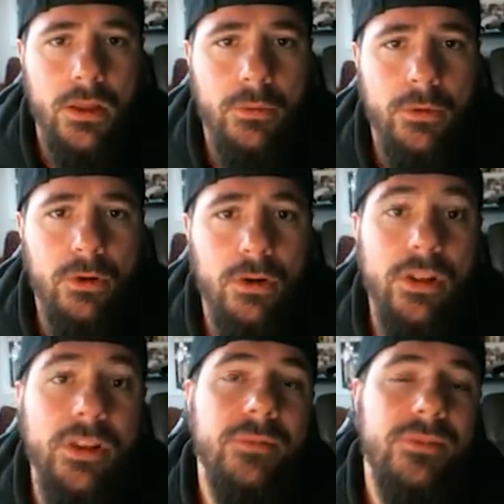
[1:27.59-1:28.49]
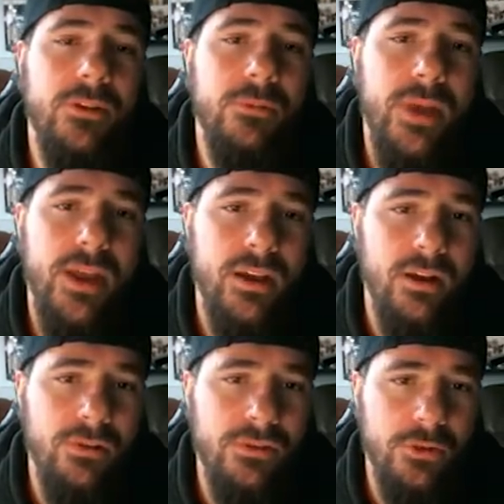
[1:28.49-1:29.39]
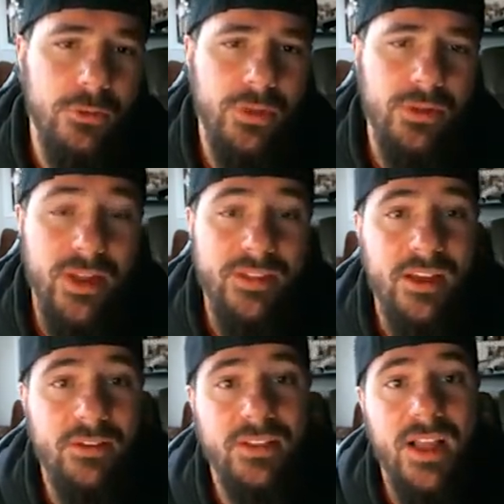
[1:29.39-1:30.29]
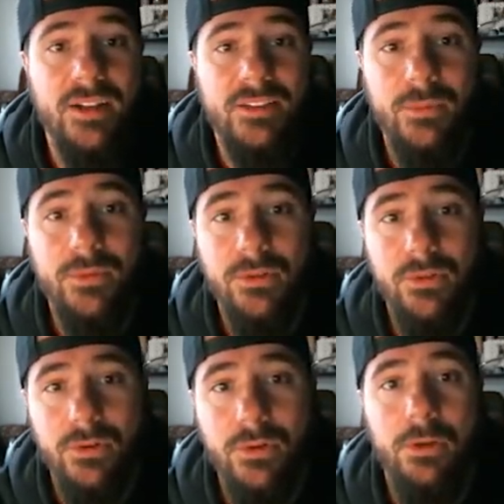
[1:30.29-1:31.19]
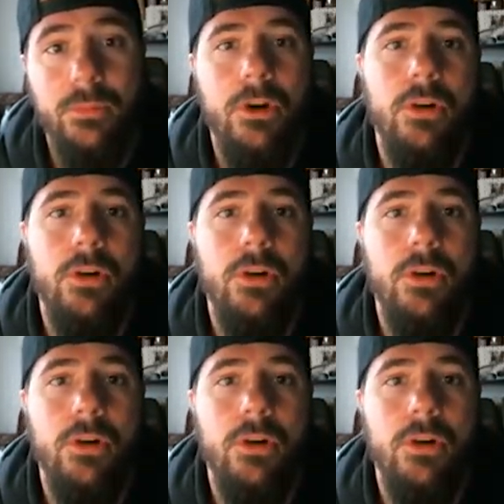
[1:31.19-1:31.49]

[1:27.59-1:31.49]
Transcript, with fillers: Here we go early. Still man coverage a little bit. That time locked up the corner out with Paul